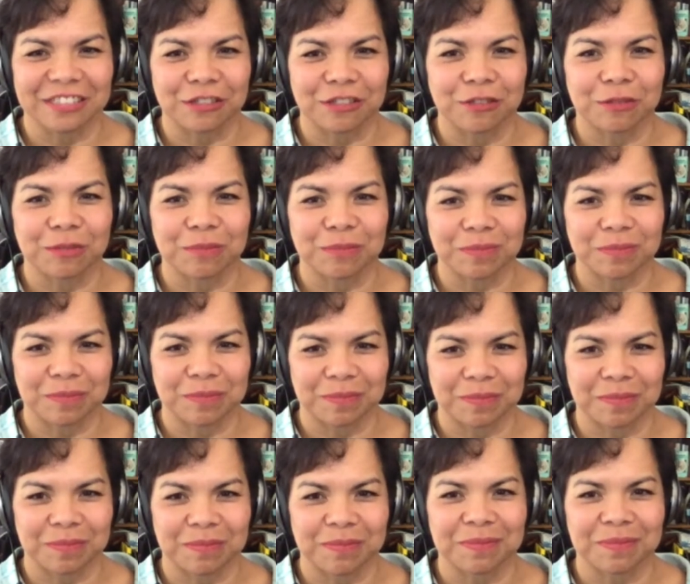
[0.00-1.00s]

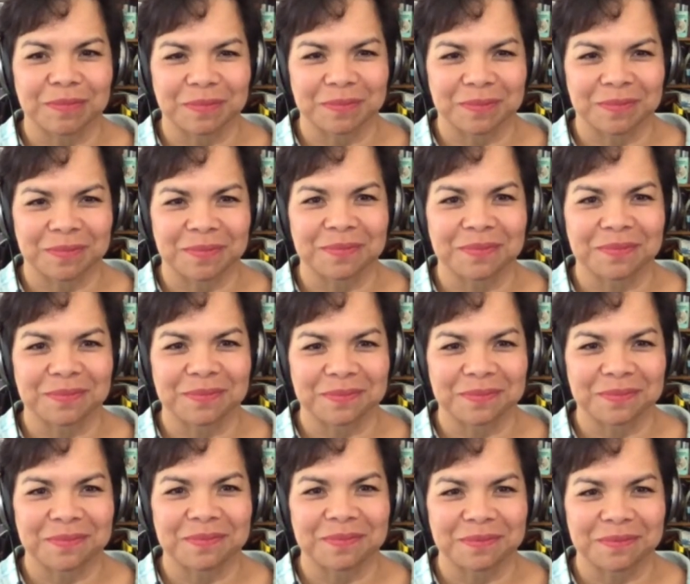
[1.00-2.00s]

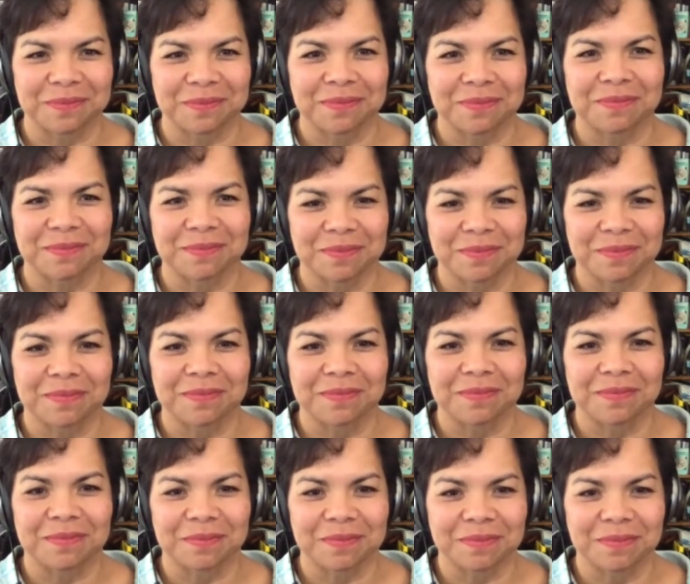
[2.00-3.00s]

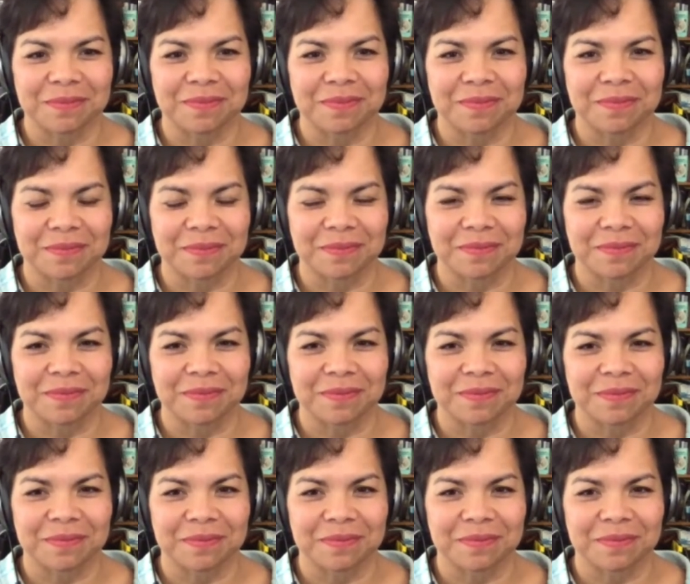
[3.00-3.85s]
The person shown says nothing.